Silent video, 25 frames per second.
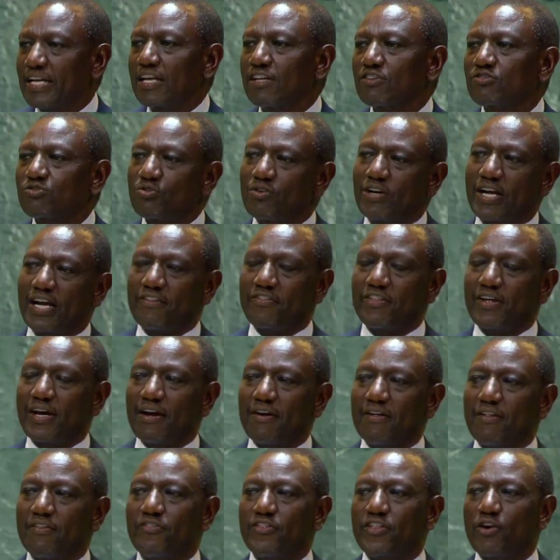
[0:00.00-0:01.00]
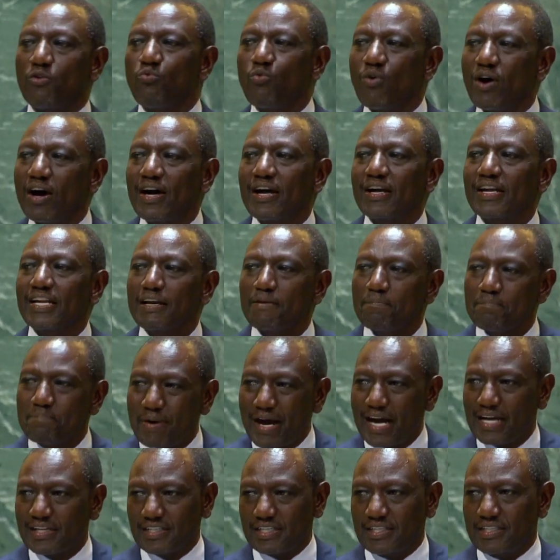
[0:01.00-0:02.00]
bringing together the
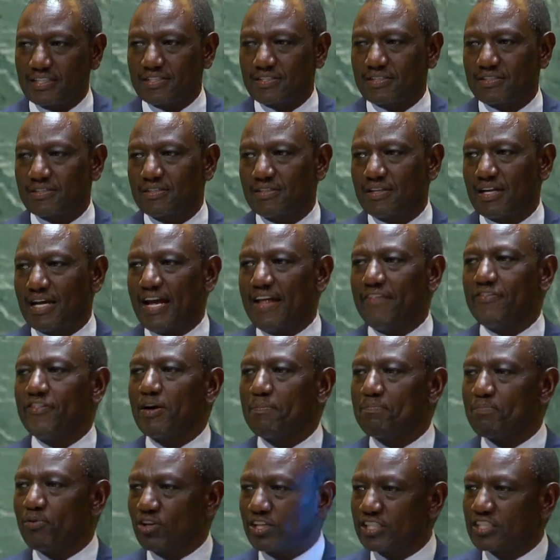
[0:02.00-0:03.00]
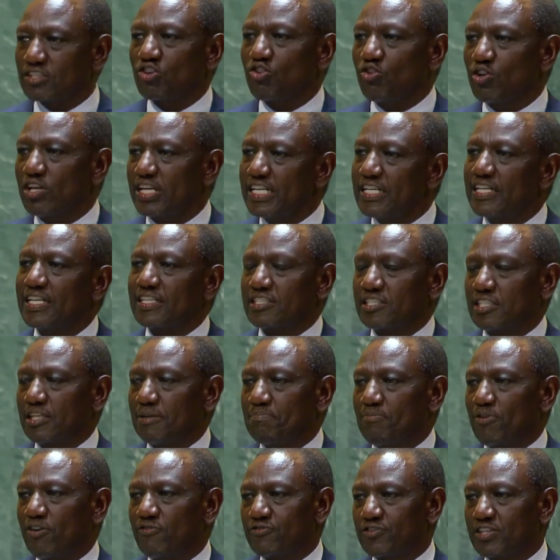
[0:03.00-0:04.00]
warring parties and the political
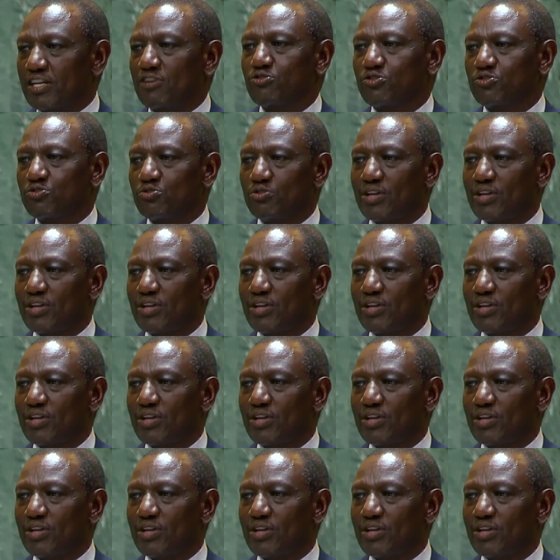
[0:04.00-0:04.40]
leadership of